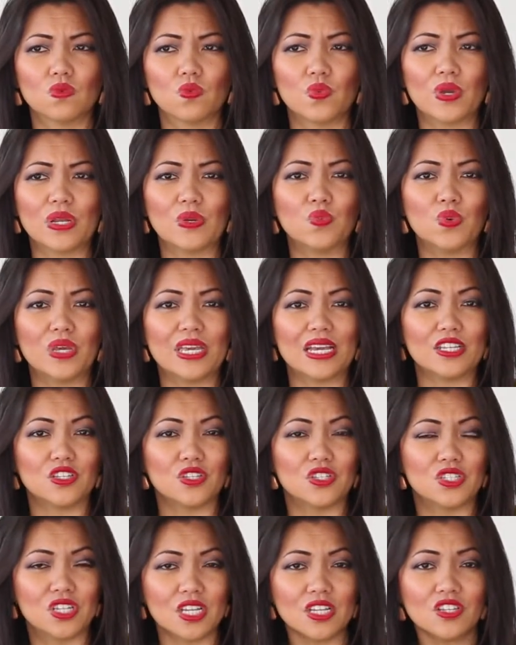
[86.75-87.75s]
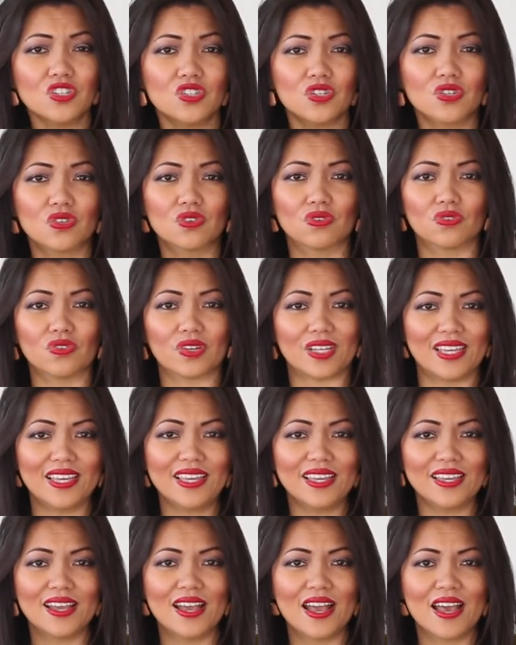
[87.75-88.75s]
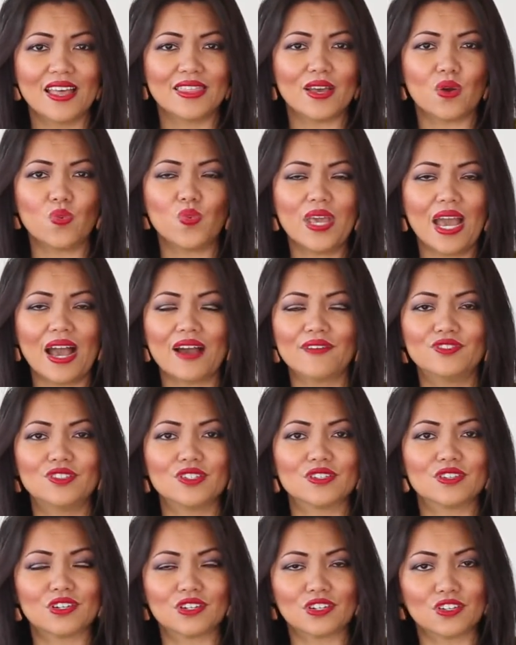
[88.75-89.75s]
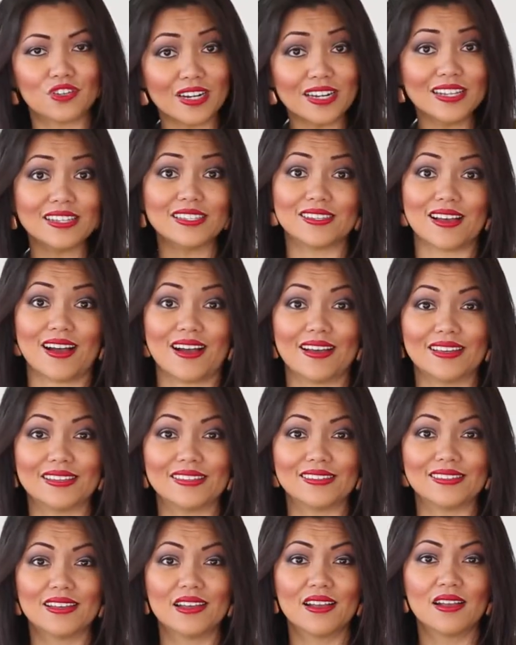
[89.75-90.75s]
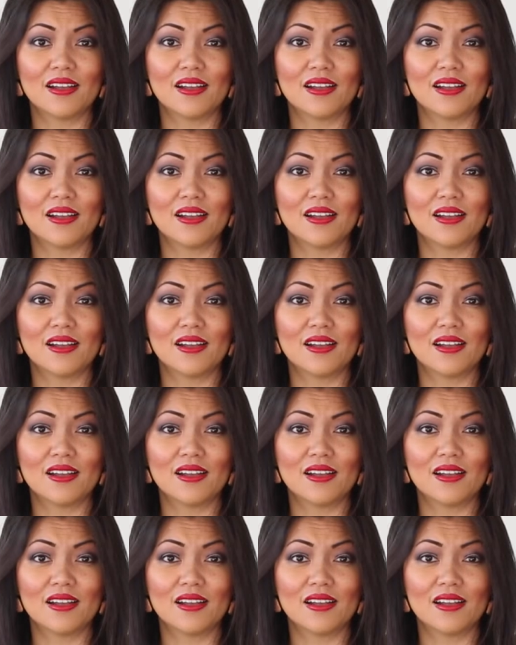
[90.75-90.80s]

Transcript: when we disagree, that we have to criticize.